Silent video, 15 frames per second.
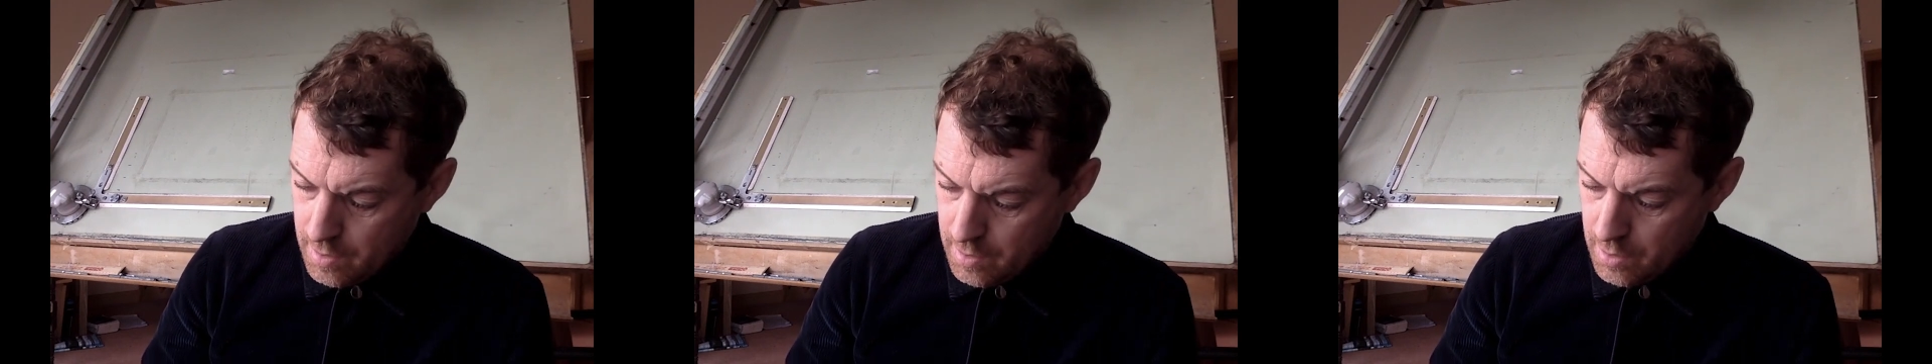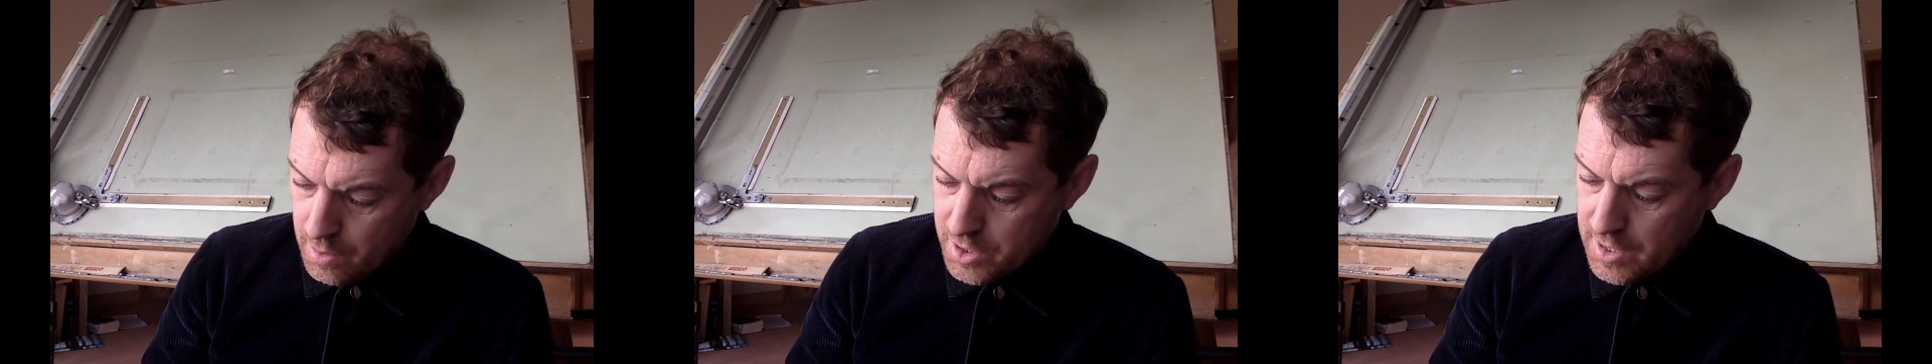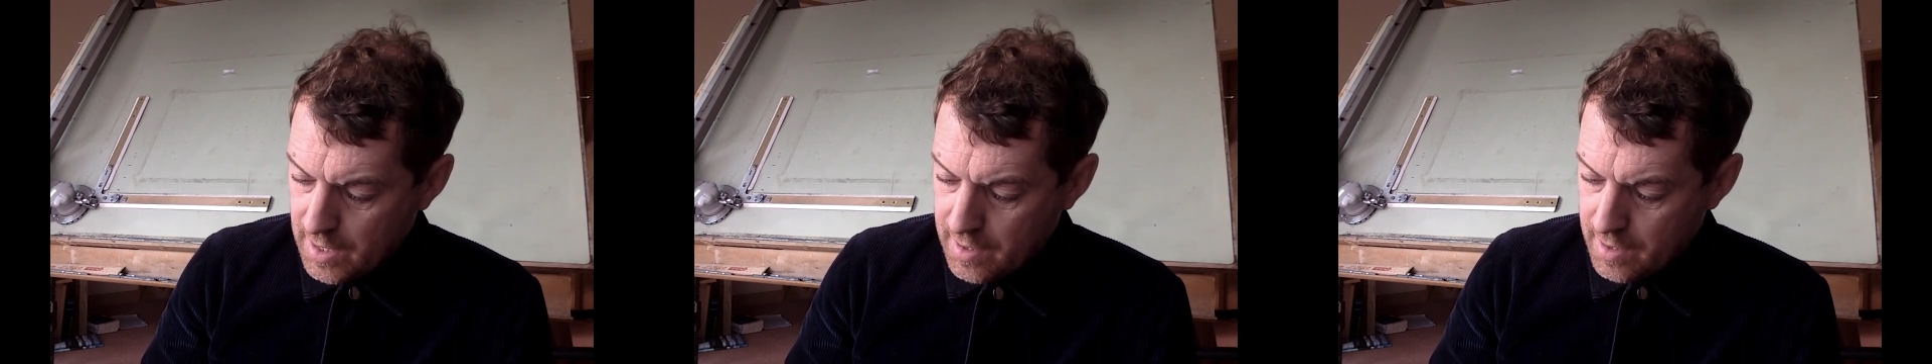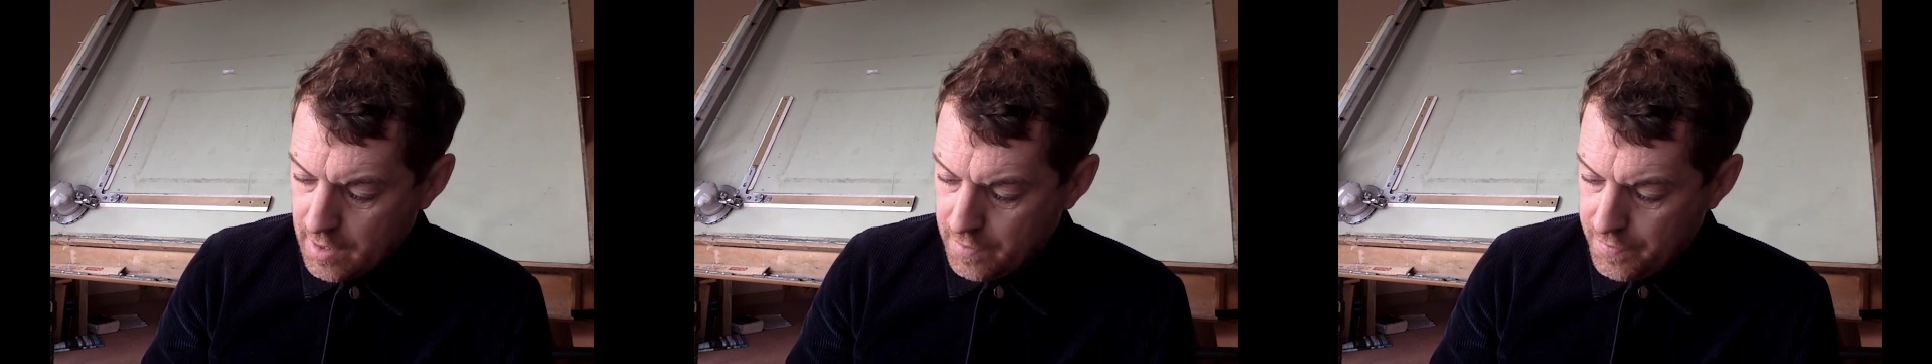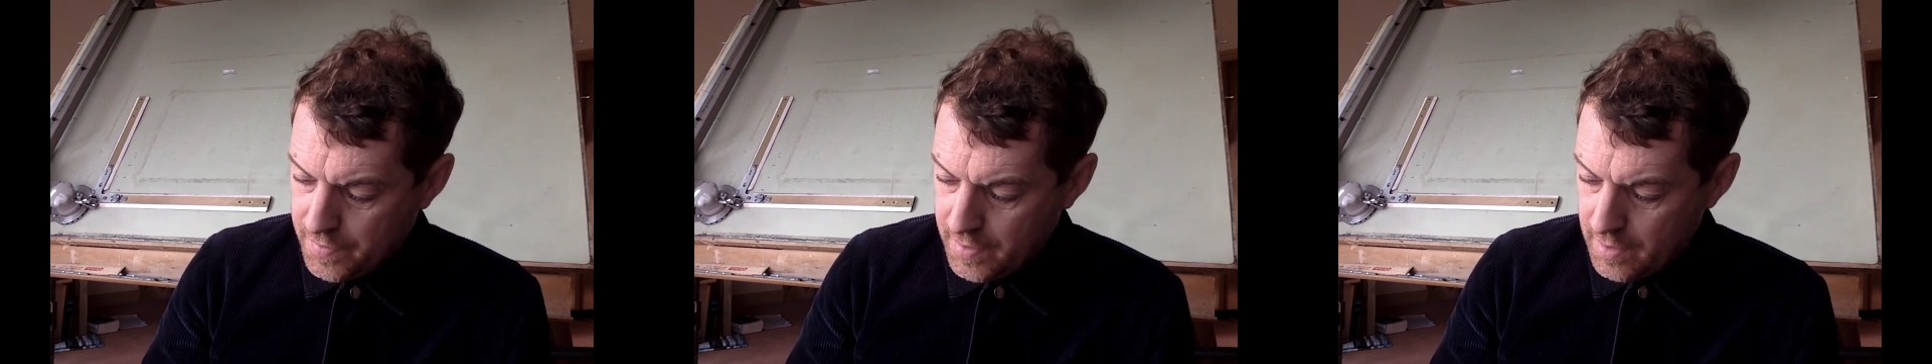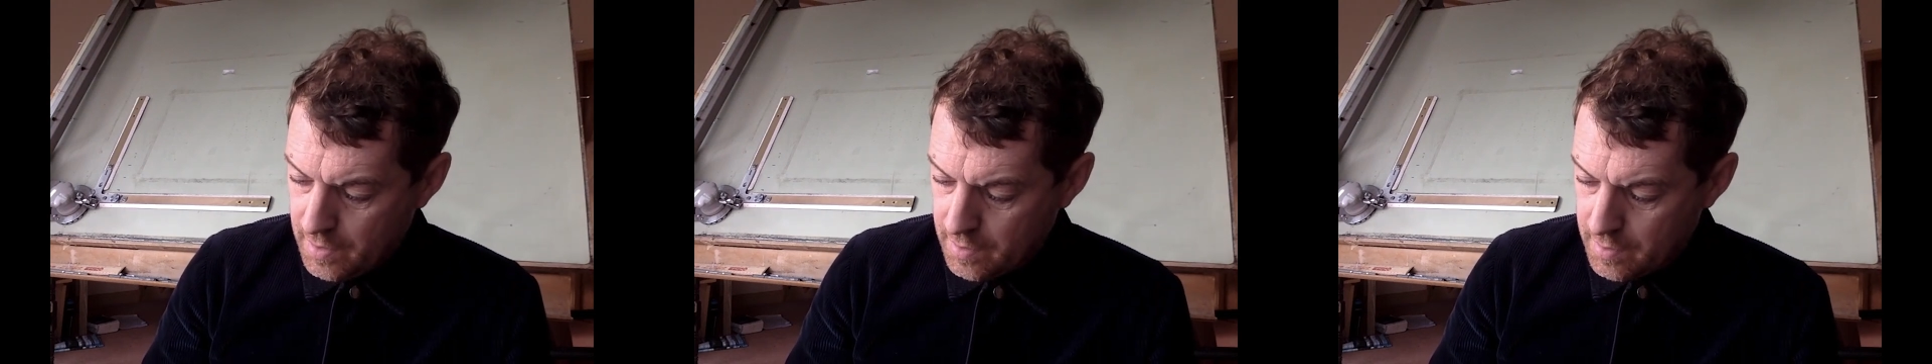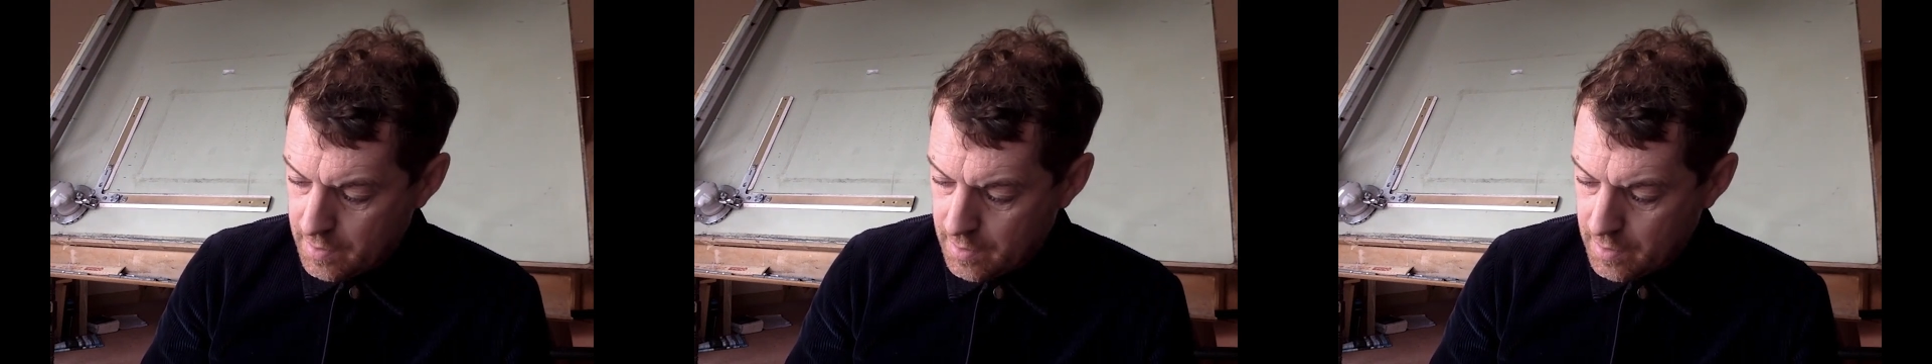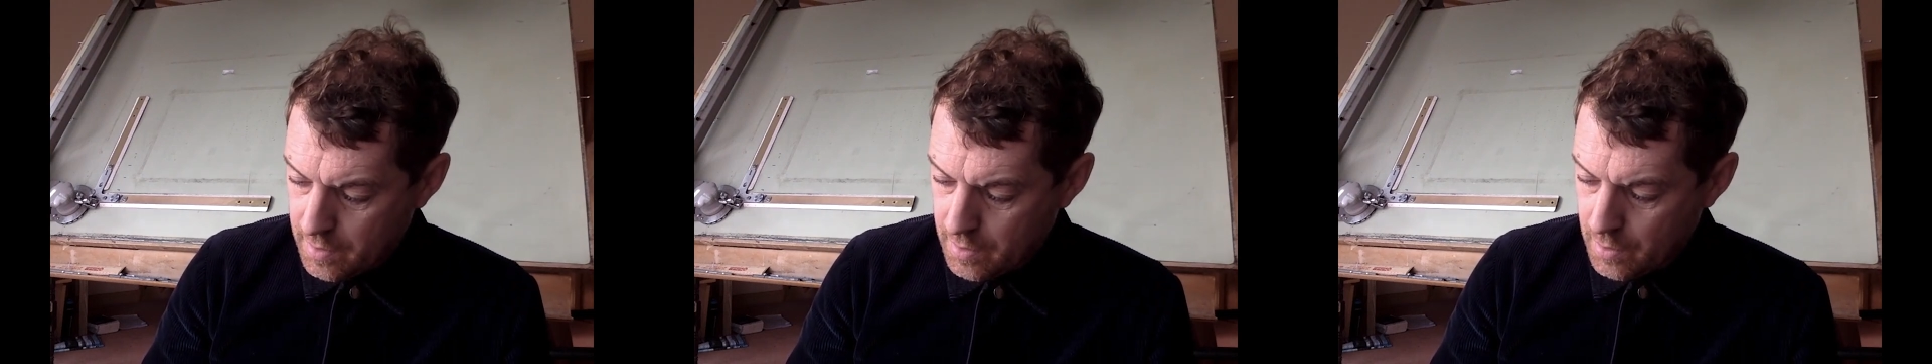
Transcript: You are standing in a field,